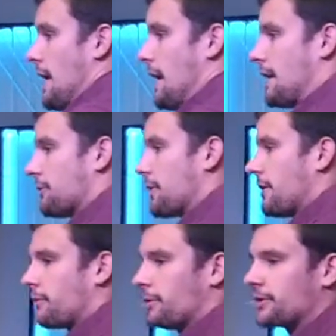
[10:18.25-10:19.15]
And I was
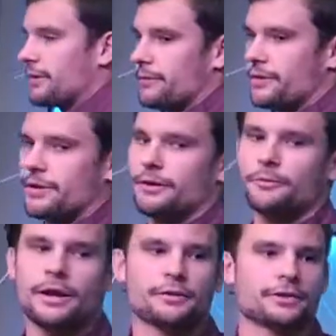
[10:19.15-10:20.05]
talking with some of the
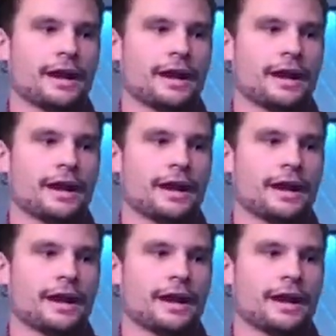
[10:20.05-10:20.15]
runners